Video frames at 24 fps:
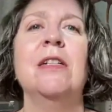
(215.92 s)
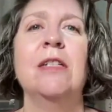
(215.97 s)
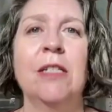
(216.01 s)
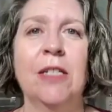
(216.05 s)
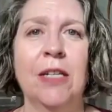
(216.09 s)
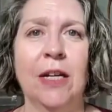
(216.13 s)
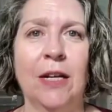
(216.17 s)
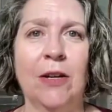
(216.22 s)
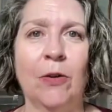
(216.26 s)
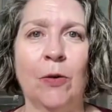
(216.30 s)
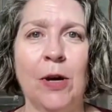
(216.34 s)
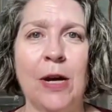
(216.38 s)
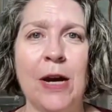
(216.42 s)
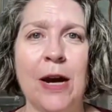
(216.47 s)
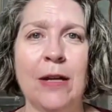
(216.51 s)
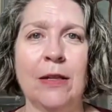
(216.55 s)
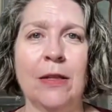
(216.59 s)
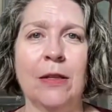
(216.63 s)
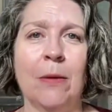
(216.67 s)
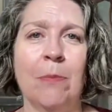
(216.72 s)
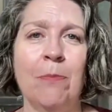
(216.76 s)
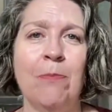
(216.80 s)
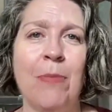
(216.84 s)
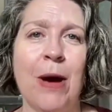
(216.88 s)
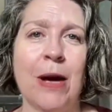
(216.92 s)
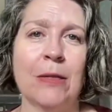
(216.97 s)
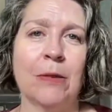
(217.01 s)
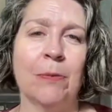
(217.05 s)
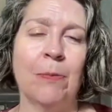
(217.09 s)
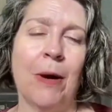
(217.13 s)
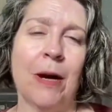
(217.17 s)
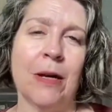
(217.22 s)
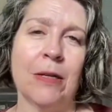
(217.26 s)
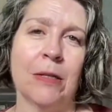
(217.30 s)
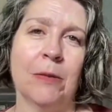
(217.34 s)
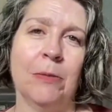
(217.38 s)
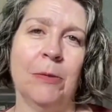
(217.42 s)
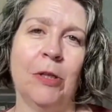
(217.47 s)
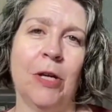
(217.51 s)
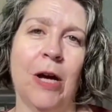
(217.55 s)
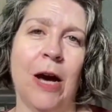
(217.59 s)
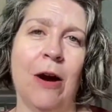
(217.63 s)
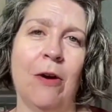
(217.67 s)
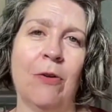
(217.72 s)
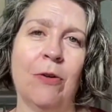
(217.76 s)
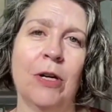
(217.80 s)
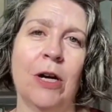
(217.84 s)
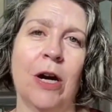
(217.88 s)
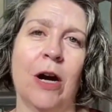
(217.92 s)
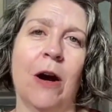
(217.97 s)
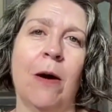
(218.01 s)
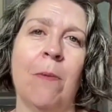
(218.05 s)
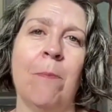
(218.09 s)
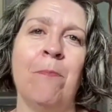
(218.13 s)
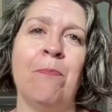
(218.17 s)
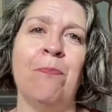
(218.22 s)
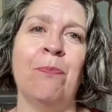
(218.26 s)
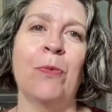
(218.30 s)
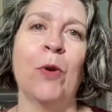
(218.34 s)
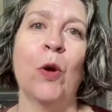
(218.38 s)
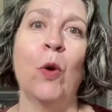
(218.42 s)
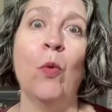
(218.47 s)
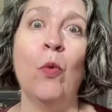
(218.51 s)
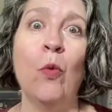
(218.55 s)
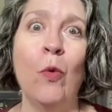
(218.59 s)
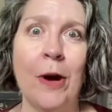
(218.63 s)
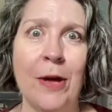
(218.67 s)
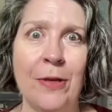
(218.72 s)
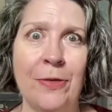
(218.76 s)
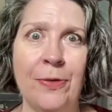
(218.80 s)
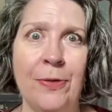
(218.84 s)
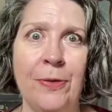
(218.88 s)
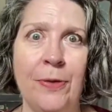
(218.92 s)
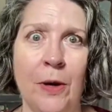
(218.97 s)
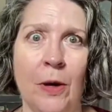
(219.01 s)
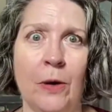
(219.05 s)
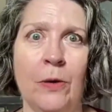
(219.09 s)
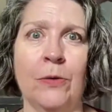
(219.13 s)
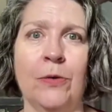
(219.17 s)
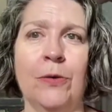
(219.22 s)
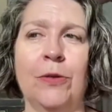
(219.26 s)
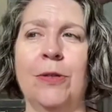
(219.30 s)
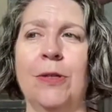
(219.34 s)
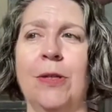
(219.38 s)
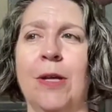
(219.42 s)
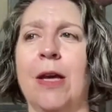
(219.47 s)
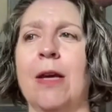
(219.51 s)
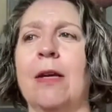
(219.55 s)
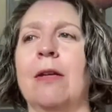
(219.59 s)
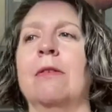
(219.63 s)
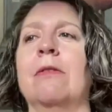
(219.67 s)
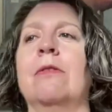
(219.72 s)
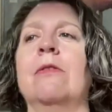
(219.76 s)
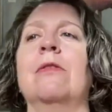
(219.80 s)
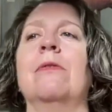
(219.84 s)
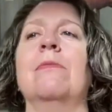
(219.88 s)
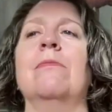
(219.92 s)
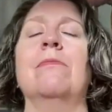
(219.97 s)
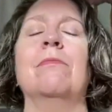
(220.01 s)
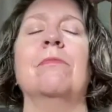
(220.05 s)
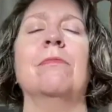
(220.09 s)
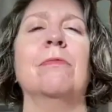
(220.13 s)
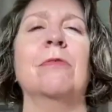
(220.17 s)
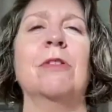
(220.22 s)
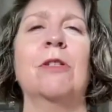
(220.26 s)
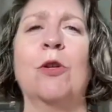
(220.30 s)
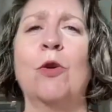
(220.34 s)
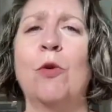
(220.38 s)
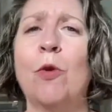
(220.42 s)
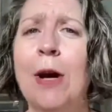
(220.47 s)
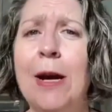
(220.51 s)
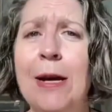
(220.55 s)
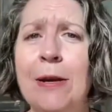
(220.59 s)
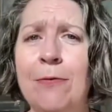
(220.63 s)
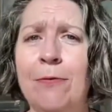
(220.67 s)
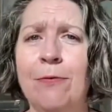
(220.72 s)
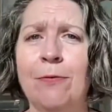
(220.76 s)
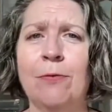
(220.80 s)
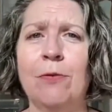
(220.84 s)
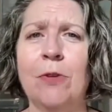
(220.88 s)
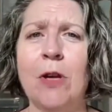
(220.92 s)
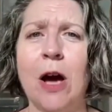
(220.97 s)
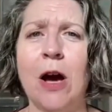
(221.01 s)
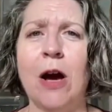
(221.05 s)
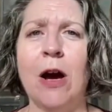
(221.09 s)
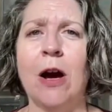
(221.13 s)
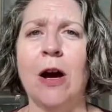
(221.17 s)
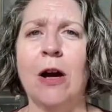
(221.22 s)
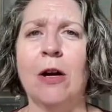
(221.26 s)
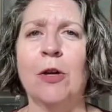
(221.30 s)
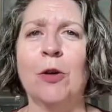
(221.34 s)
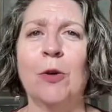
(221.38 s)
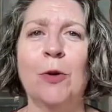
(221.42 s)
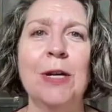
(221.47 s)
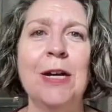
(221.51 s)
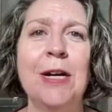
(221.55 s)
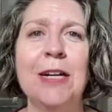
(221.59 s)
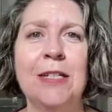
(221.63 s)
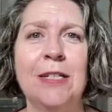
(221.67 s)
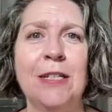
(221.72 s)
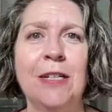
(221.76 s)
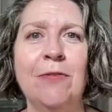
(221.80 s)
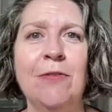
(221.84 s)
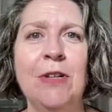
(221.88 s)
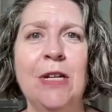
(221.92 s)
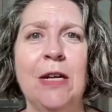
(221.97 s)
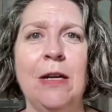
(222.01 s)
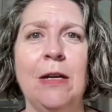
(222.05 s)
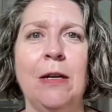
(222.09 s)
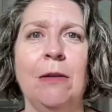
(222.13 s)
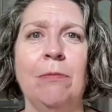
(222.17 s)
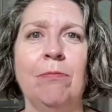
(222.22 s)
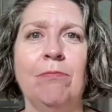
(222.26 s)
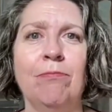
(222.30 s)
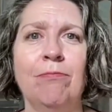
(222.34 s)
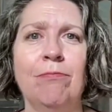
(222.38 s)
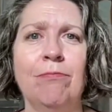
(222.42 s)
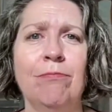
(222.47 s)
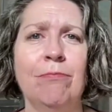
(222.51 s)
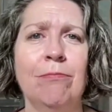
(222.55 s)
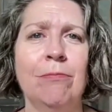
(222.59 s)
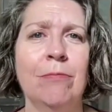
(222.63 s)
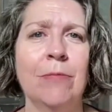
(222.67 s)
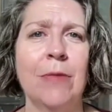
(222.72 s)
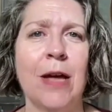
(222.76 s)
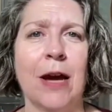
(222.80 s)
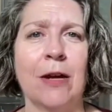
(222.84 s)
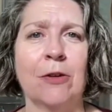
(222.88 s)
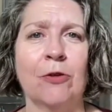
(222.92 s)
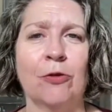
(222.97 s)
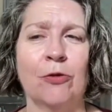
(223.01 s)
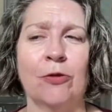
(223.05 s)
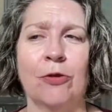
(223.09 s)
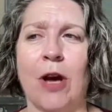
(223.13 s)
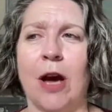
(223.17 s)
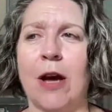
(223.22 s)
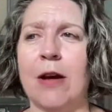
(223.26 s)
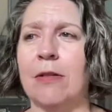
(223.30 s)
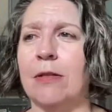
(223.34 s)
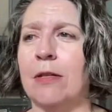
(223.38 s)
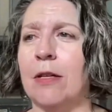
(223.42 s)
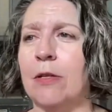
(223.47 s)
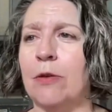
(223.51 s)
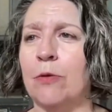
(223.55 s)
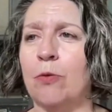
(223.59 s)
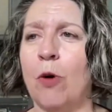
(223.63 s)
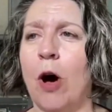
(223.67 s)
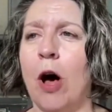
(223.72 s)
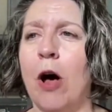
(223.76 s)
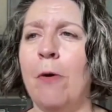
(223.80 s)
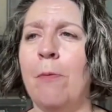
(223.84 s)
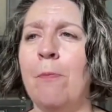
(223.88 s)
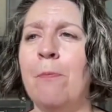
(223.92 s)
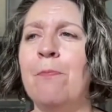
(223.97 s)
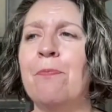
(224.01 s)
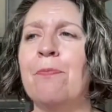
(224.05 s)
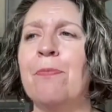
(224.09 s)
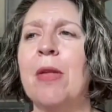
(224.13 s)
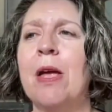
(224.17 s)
to create the best possible outcome with those things. It's a great creativity exercise as well.